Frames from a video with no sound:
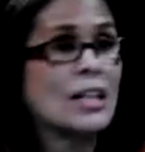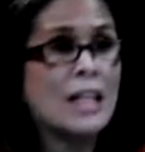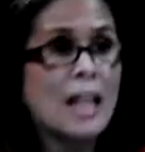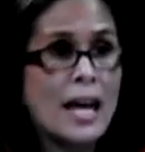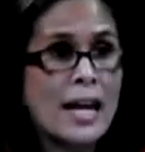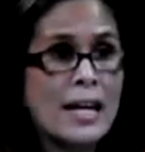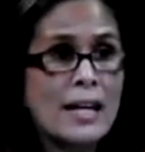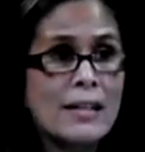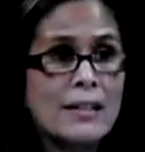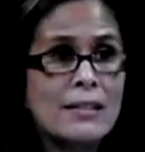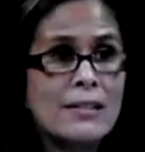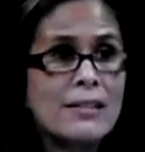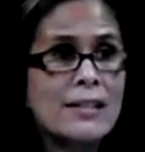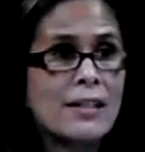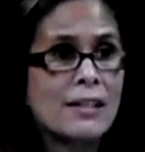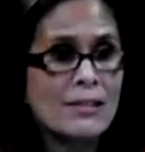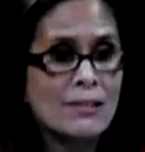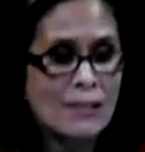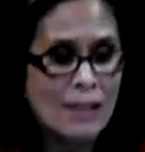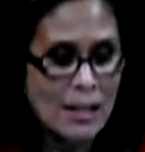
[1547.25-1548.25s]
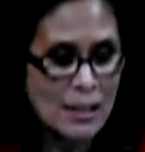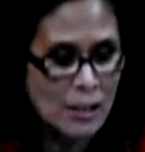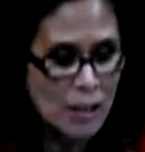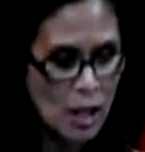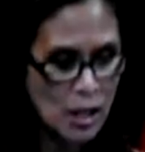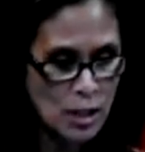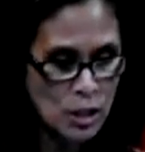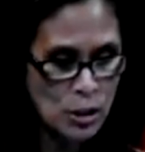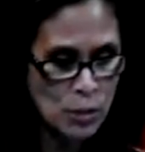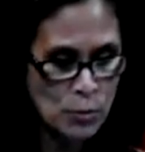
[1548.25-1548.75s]
clients and
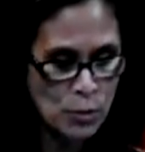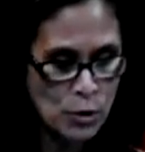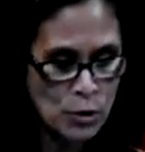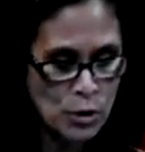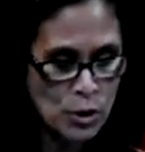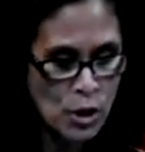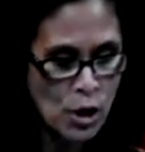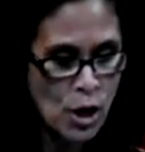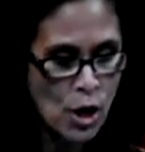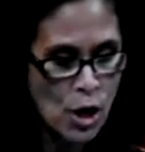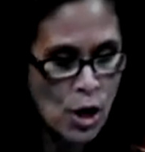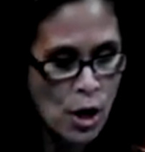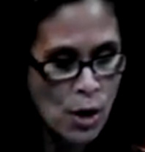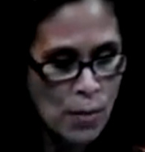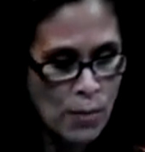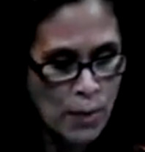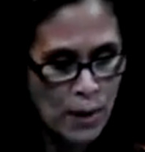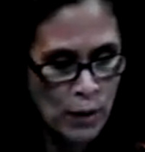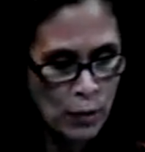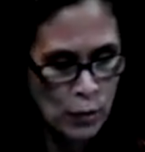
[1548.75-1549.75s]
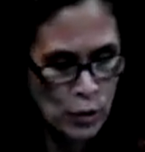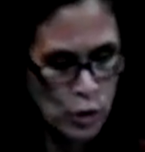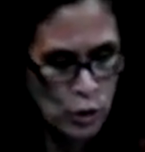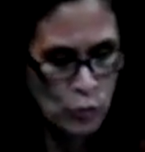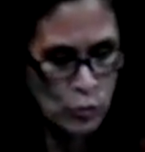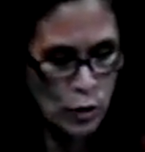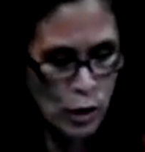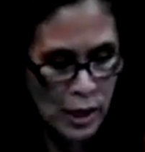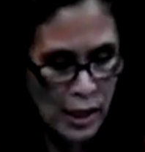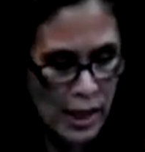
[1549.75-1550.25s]
customers. But when
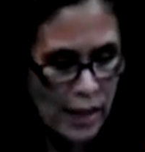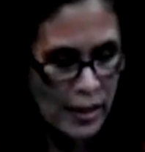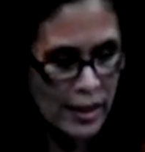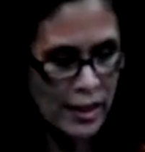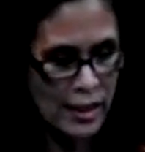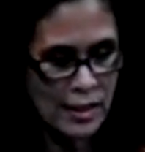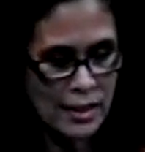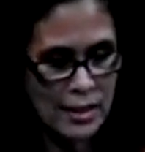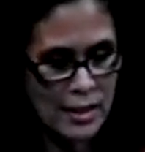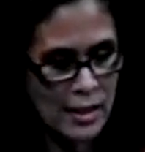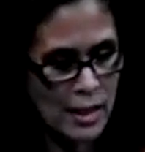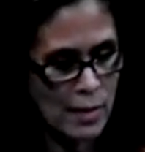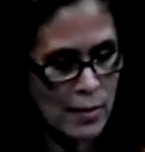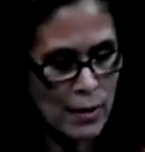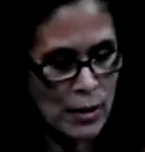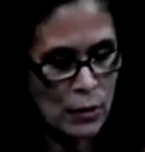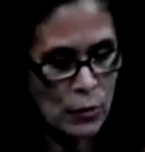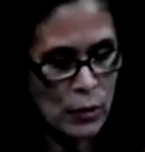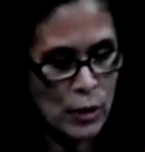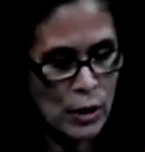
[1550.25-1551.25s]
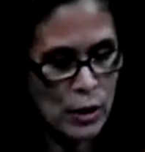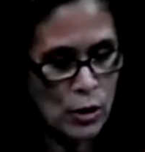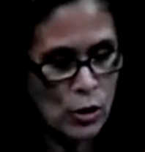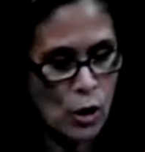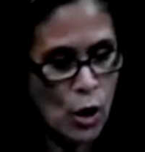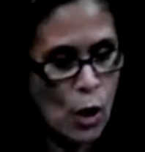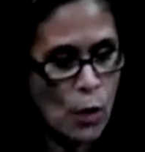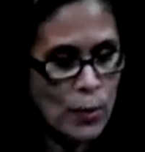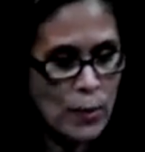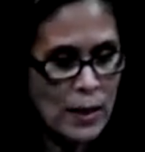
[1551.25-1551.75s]
you look at this, I mean, we
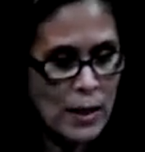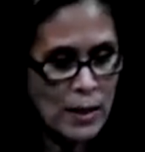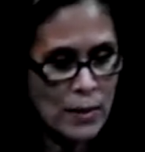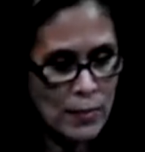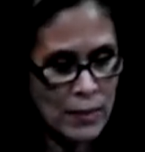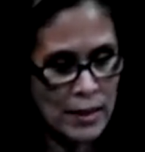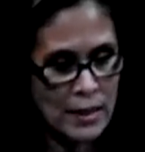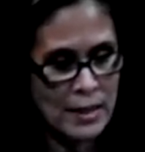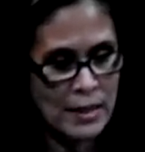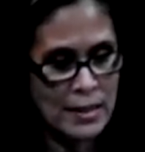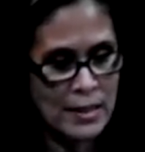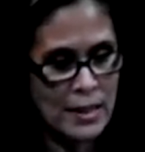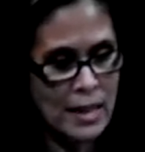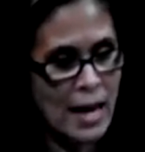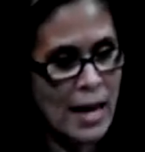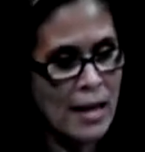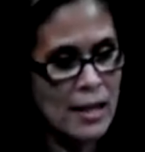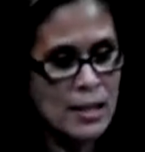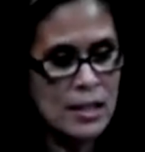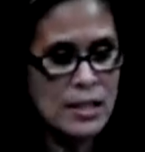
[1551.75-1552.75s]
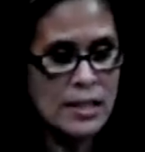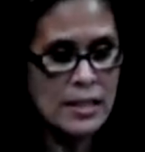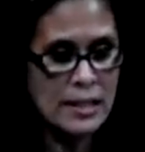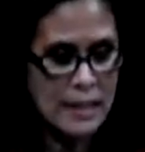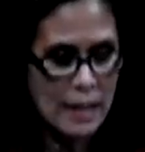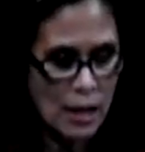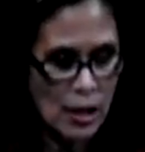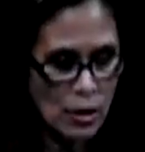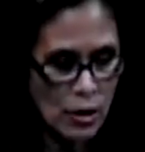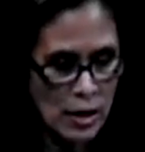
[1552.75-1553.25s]
could open up these lands,
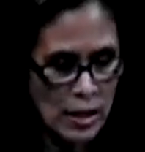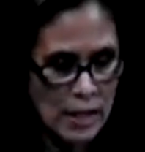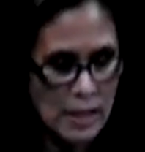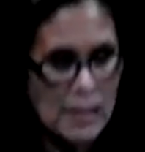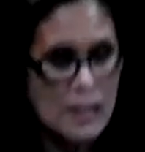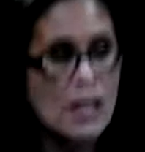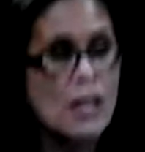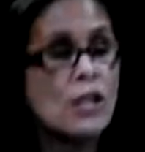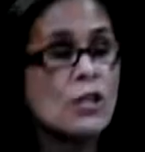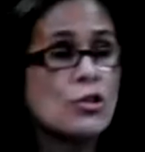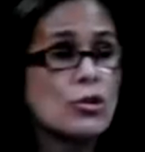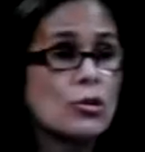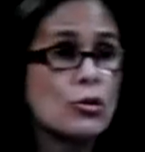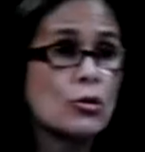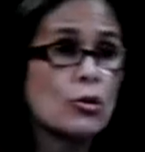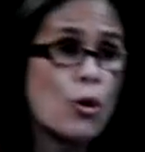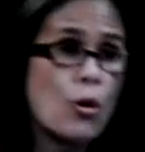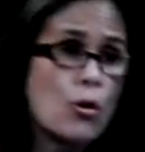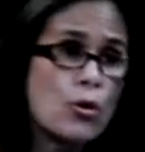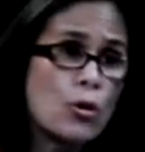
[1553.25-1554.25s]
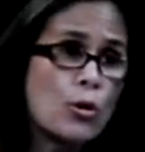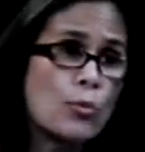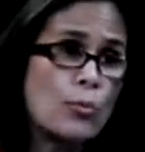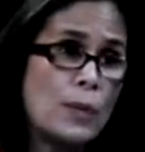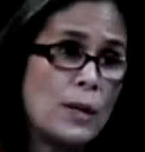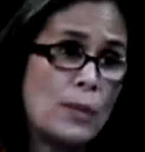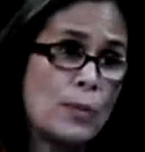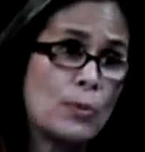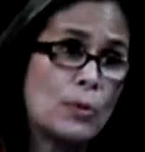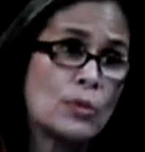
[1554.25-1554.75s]
these areas to local
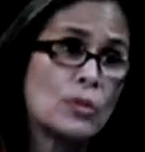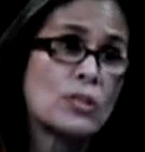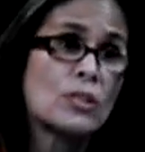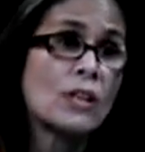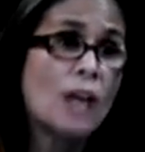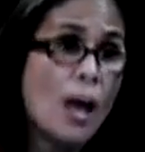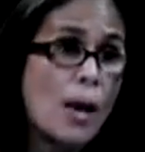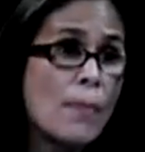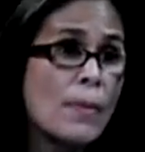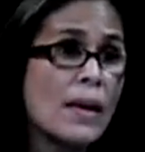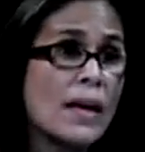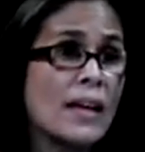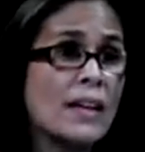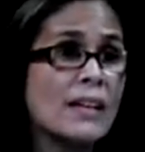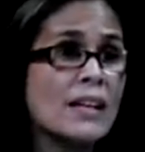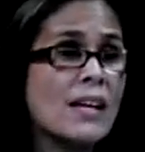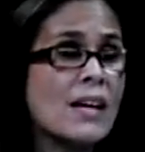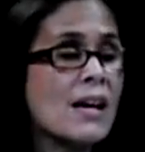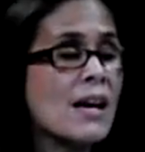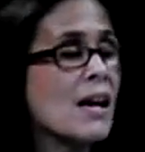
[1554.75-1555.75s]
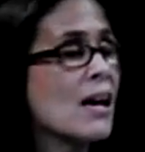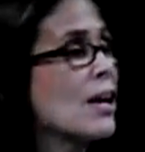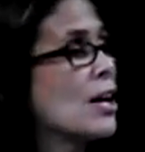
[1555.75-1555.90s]
people to come in,